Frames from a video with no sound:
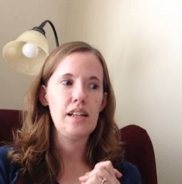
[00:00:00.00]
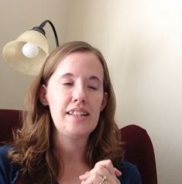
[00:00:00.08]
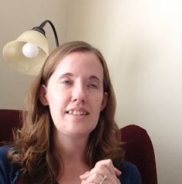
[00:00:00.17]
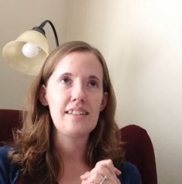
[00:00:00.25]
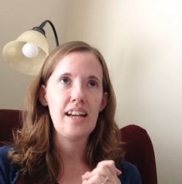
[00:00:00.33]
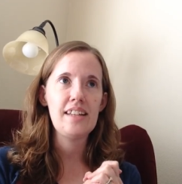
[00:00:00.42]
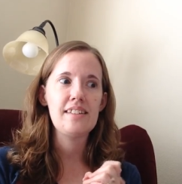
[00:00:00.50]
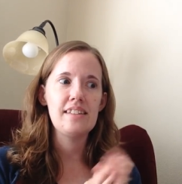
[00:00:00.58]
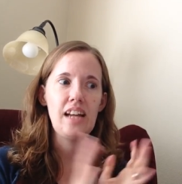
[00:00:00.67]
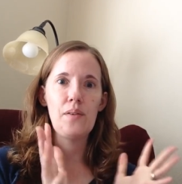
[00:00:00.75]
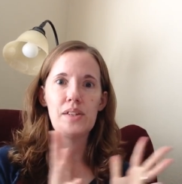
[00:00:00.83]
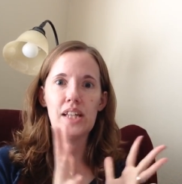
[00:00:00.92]
it's nice
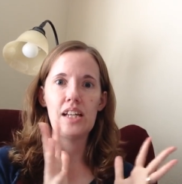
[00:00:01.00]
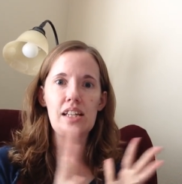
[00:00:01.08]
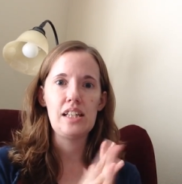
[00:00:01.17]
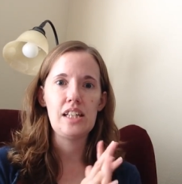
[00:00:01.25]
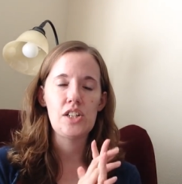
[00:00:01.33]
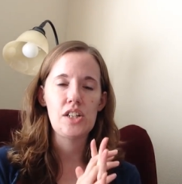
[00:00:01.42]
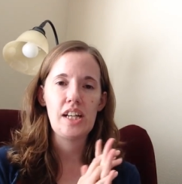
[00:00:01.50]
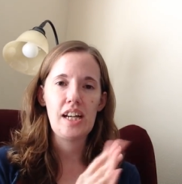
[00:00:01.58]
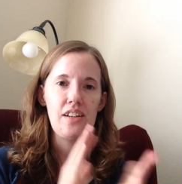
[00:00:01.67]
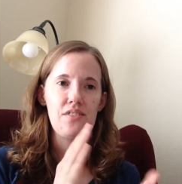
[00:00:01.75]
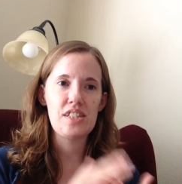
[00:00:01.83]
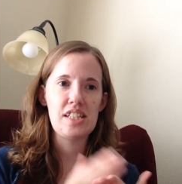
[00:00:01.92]
now at the end of the year to
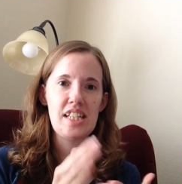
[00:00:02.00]
kind of